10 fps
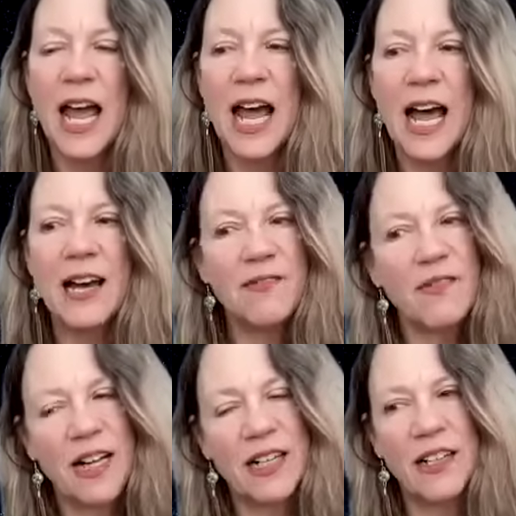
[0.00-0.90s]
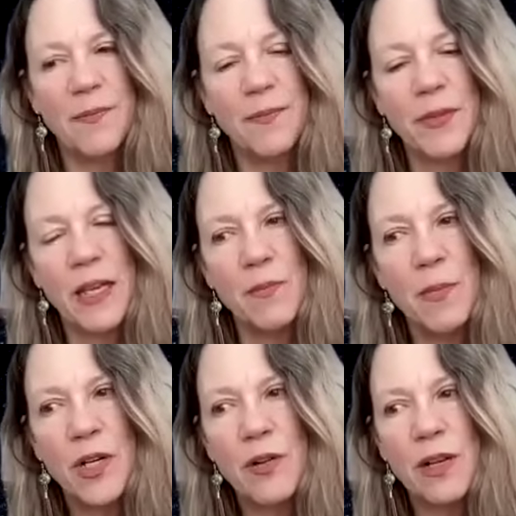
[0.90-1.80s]
And finally,
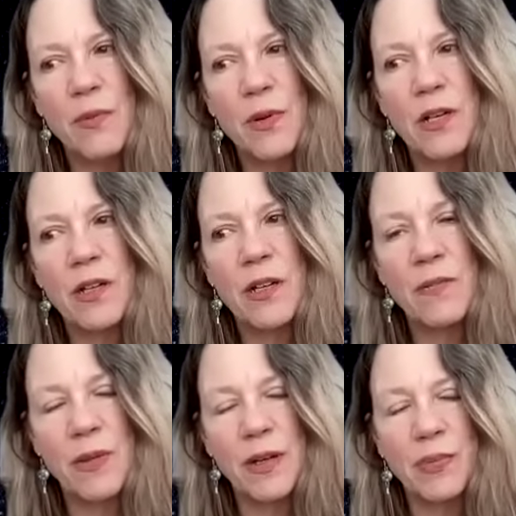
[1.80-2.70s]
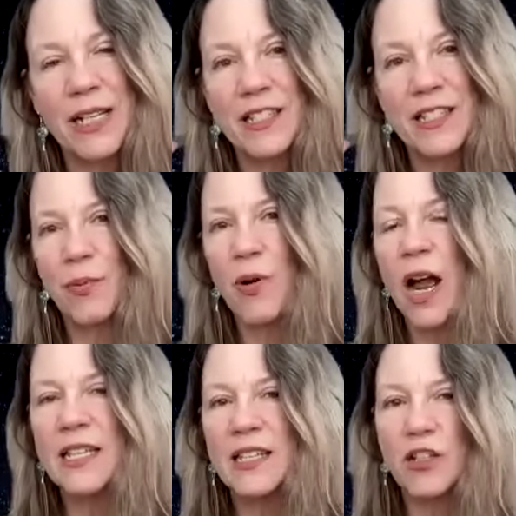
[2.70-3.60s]
Mercury will be, bring
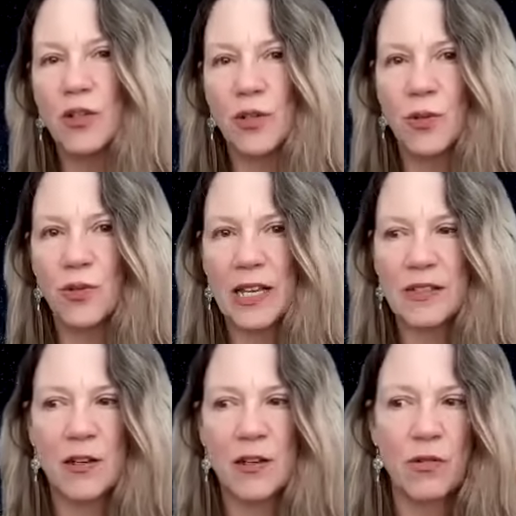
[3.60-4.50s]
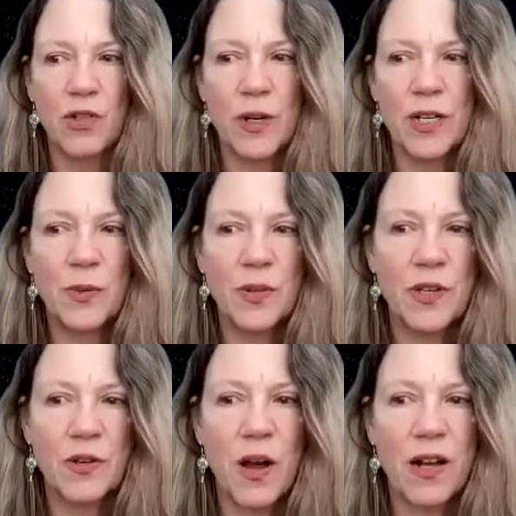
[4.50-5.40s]
surprising news as he co-joins with
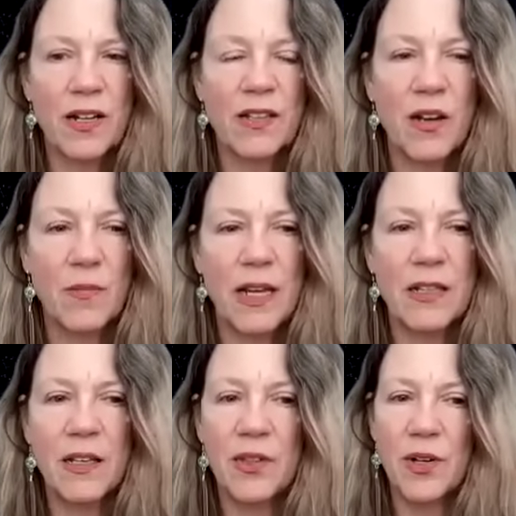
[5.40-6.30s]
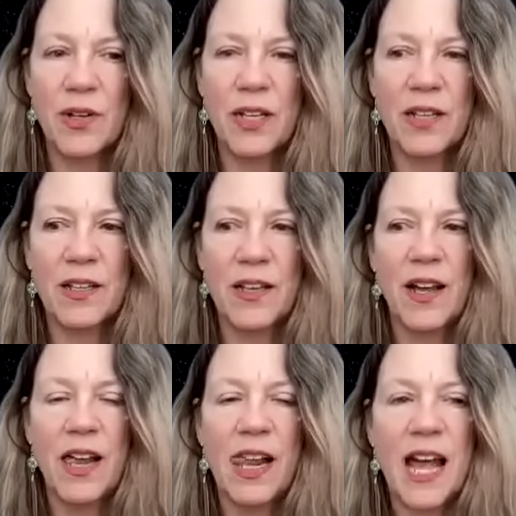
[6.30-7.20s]
Uranus on May the thirtieth,
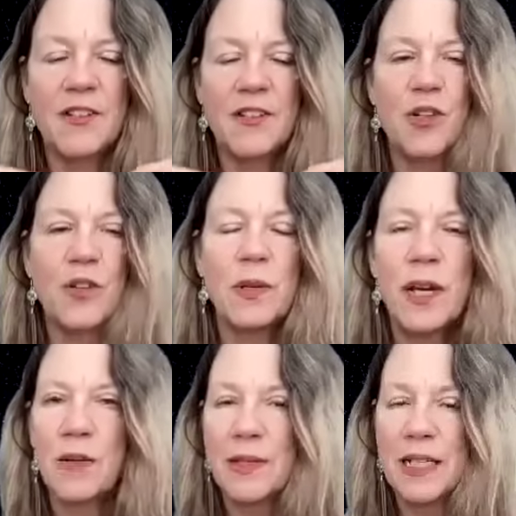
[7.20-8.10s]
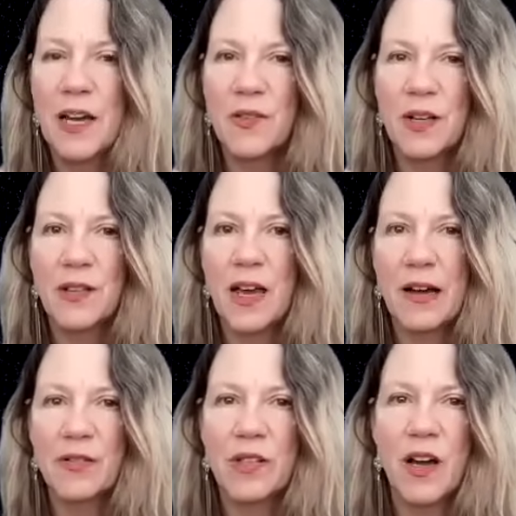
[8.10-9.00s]
and the two of them come together in the
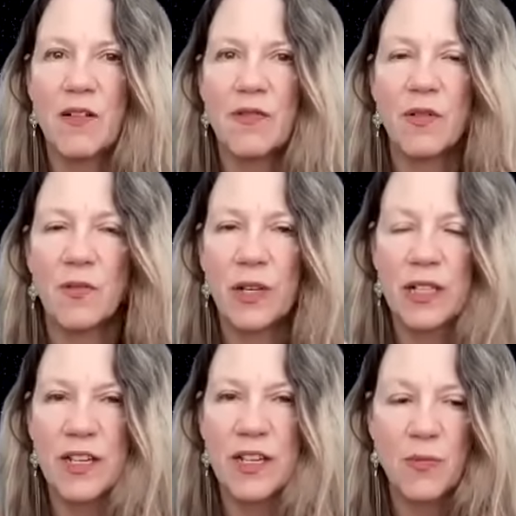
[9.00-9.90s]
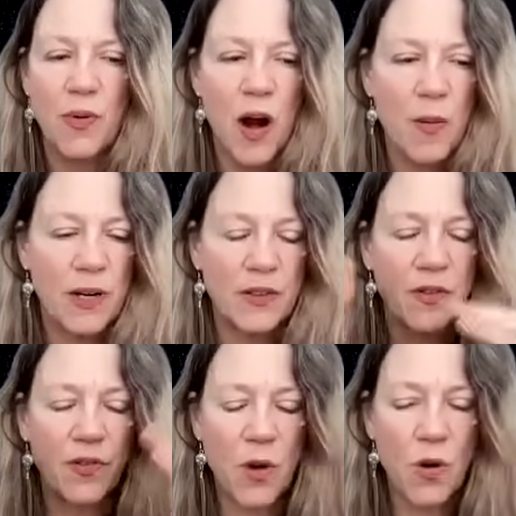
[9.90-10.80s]
house of real estate and property.
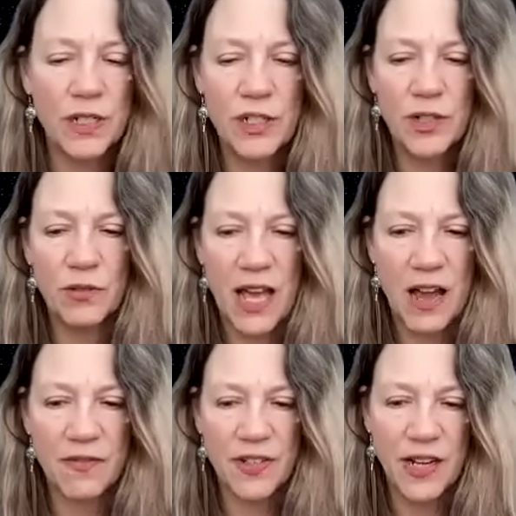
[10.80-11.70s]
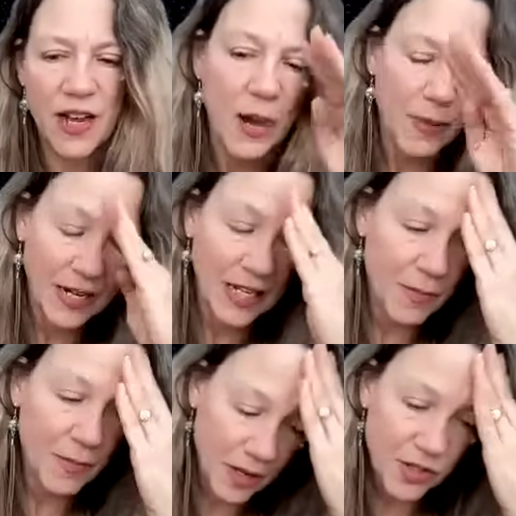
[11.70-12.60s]
They're the only two left, but it
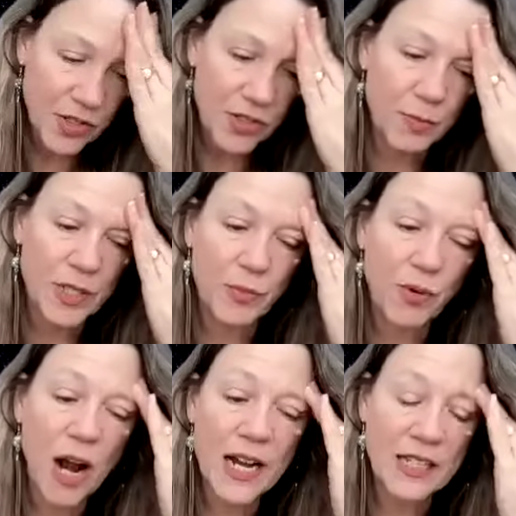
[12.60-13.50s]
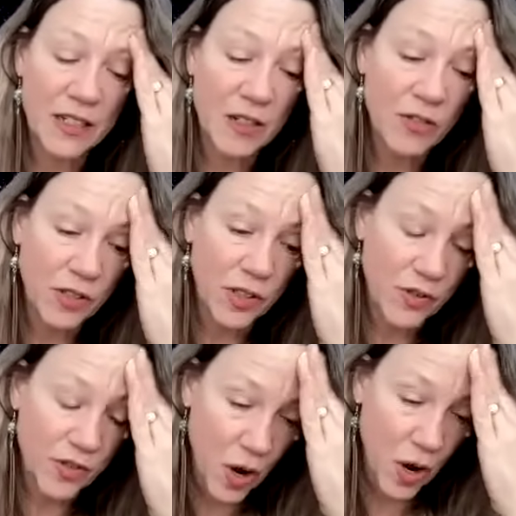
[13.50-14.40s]
can be also some surprising news
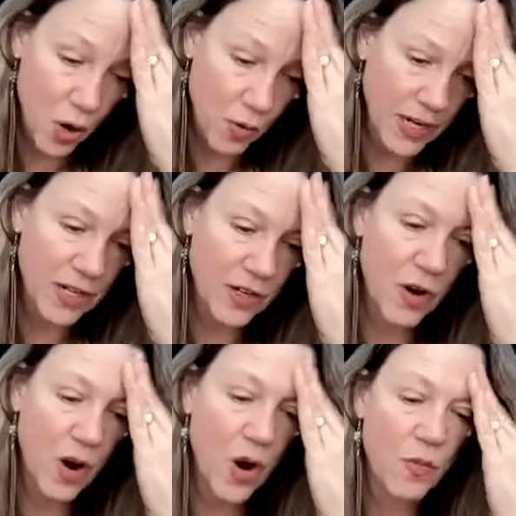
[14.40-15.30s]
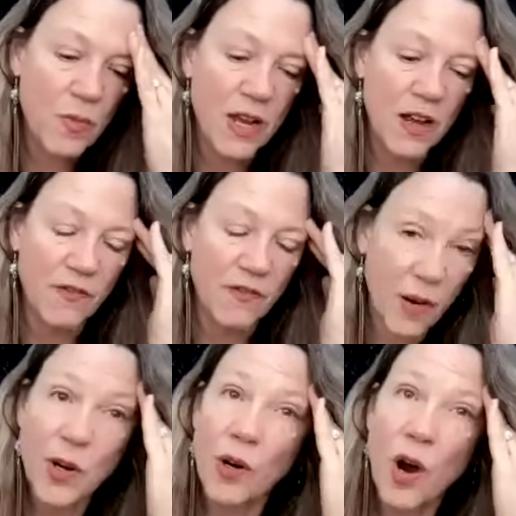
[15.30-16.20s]
close to home, in your home,
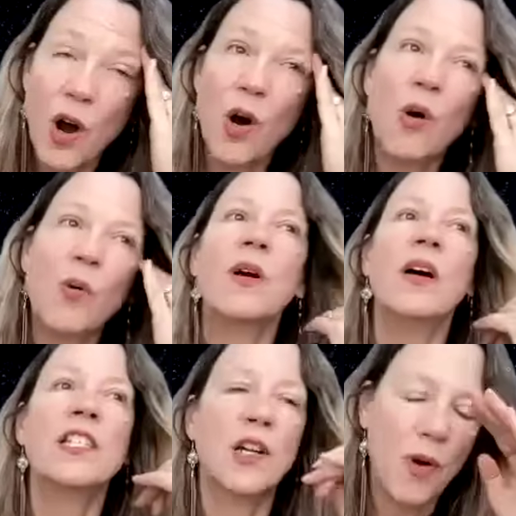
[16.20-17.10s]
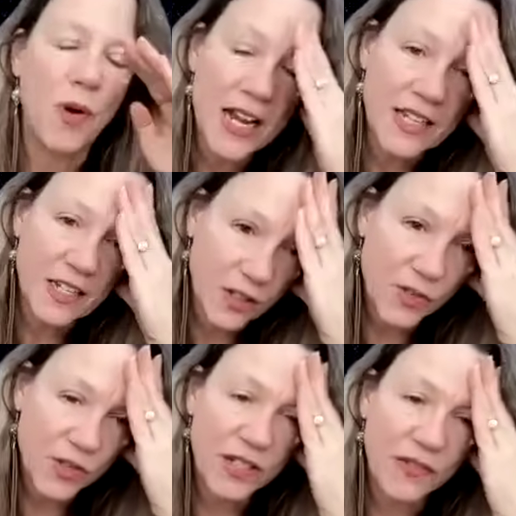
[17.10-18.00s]
from your home, surprising
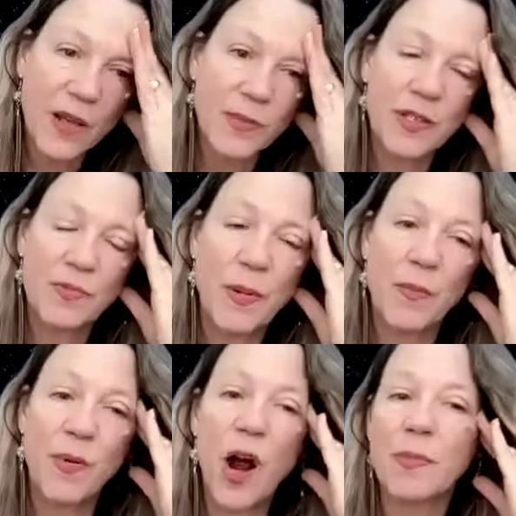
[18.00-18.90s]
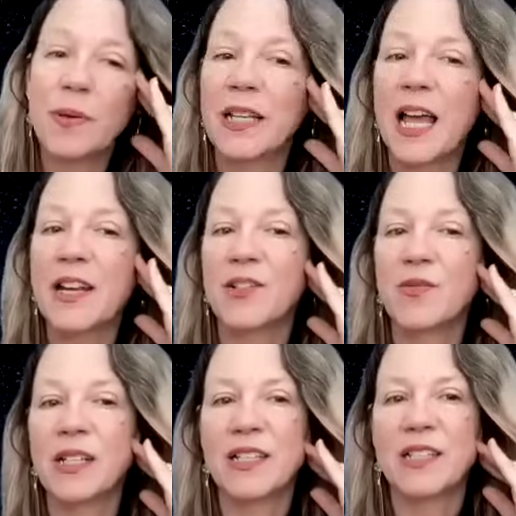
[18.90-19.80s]
news and developments about property, land, and
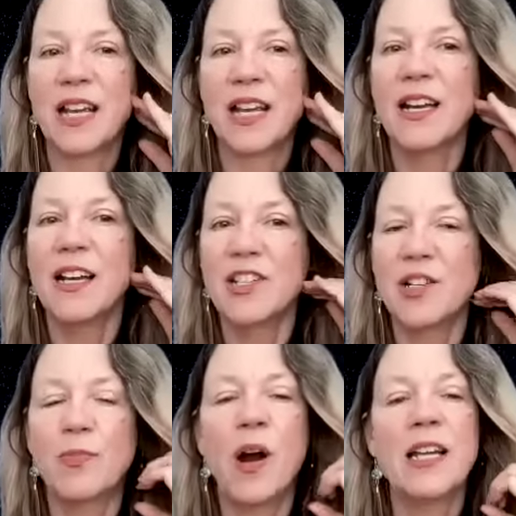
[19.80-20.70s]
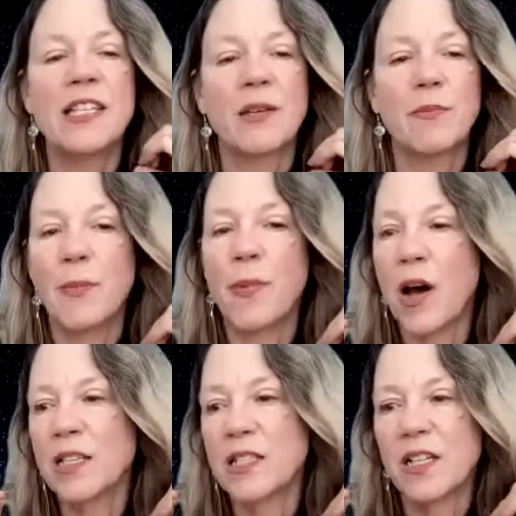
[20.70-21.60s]
real estate, surprising but
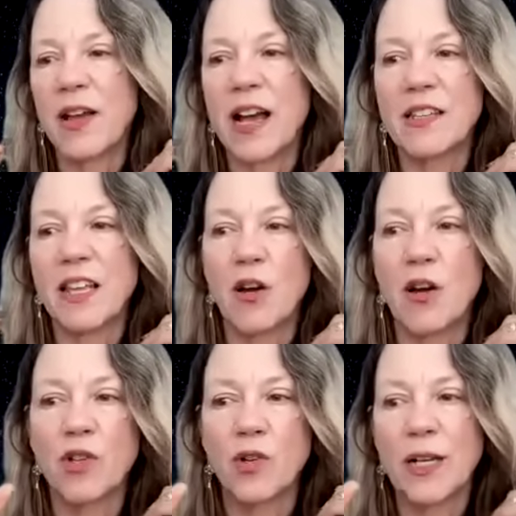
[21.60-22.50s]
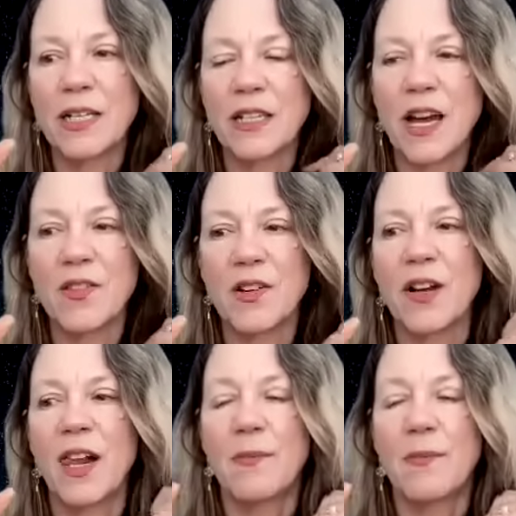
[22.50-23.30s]
positive as they co-join together.